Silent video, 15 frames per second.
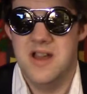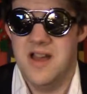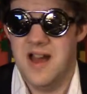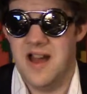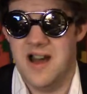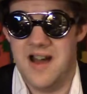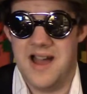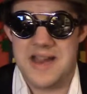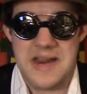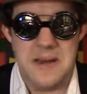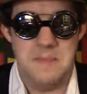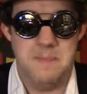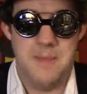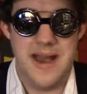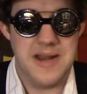I
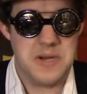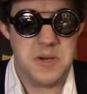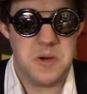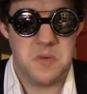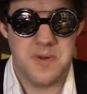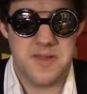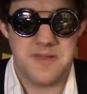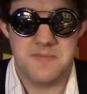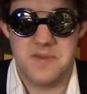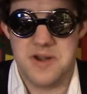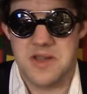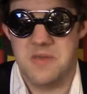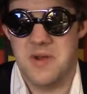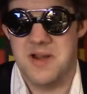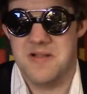can banter with
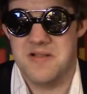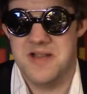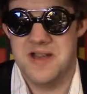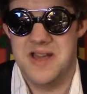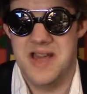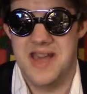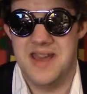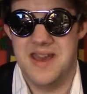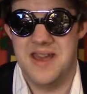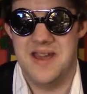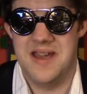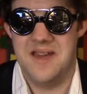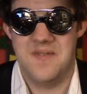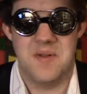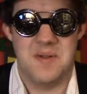pretty well. And
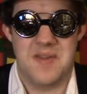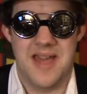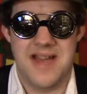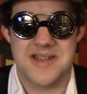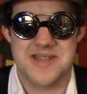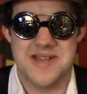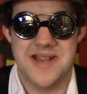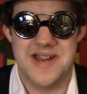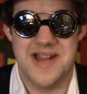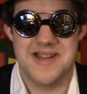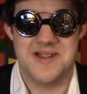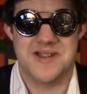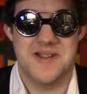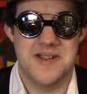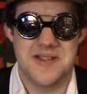everyone last night had
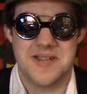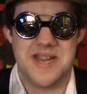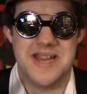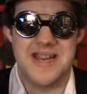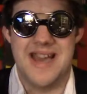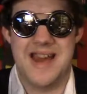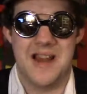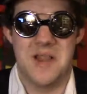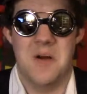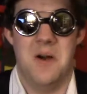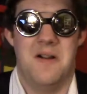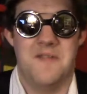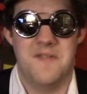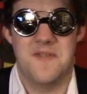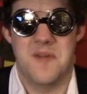to skedaddle
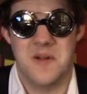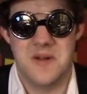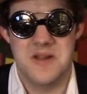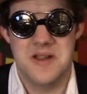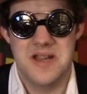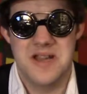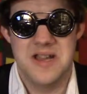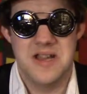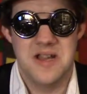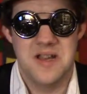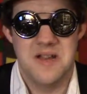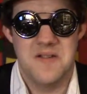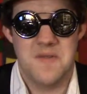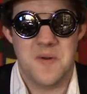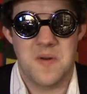off for
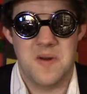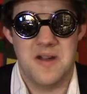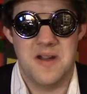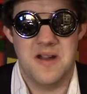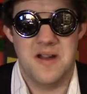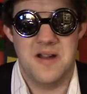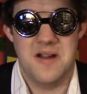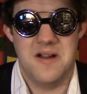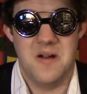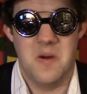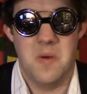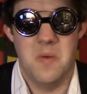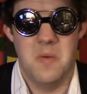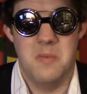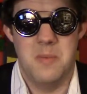
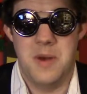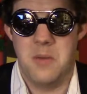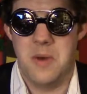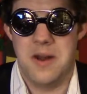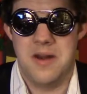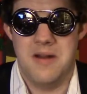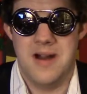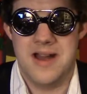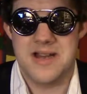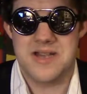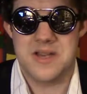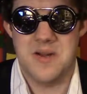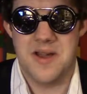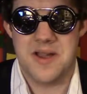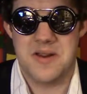home and whatnot,
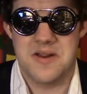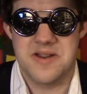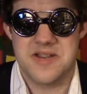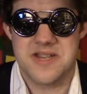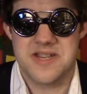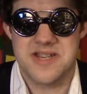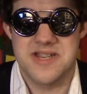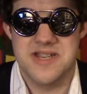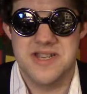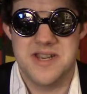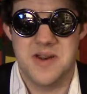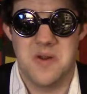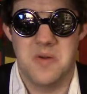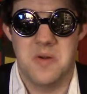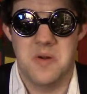so I couldn't just,
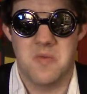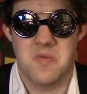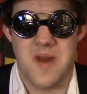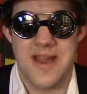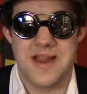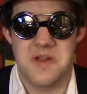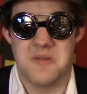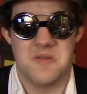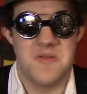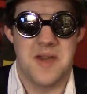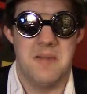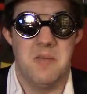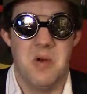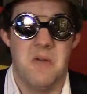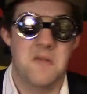wrangle
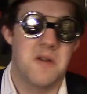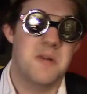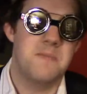them over.